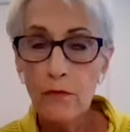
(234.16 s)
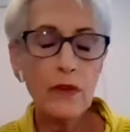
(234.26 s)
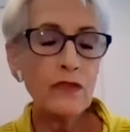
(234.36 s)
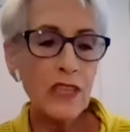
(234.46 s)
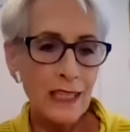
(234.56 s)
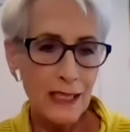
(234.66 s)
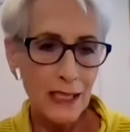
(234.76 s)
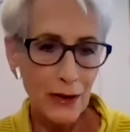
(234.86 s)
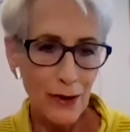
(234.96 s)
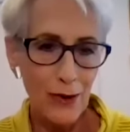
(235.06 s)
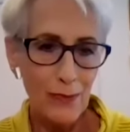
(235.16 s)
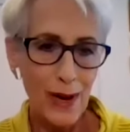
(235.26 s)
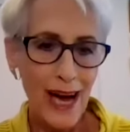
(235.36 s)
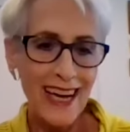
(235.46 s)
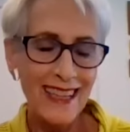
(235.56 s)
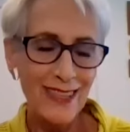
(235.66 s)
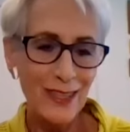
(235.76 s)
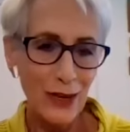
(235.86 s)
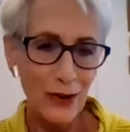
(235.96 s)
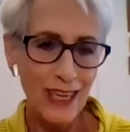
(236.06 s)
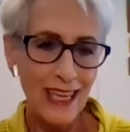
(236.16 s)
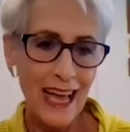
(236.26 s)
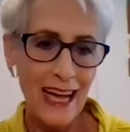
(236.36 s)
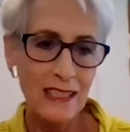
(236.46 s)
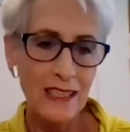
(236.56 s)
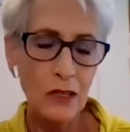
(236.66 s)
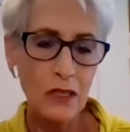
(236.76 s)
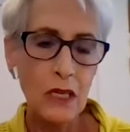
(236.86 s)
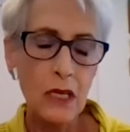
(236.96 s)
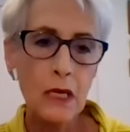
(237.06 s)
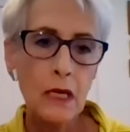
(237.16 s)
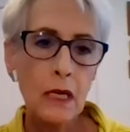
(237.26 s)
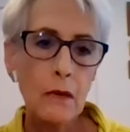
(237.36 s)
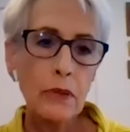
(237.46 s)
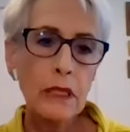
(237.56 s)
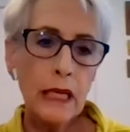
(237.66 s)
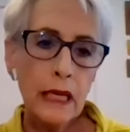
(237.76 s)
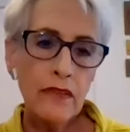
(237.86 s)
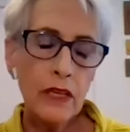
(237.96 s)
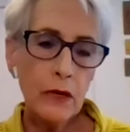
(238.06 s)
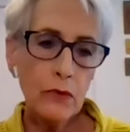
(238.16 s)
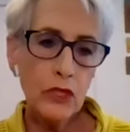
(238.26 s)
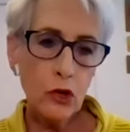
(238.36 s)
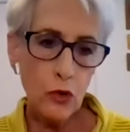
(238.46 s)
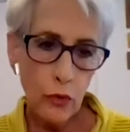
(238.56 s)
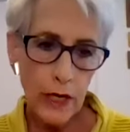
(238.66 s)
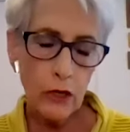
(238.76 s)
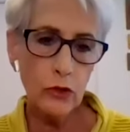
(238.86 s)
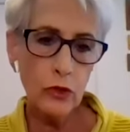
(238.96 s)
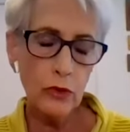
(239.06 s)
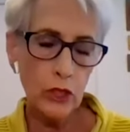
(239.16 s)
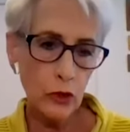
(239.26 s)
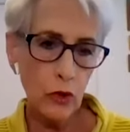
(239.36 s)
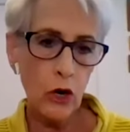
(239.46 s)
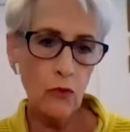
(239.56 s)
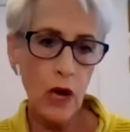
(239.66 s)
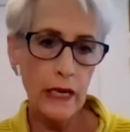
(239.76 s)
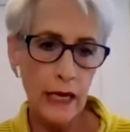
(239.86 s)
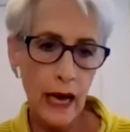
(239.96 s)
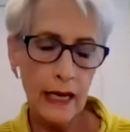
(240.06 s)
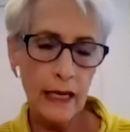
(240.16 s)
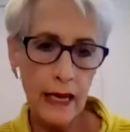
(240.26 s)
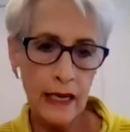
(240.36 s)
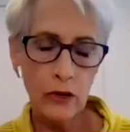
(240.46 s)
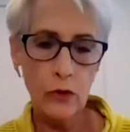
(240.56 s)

15-0 by the Security Council, believe that it was critical to ensure Iran not get a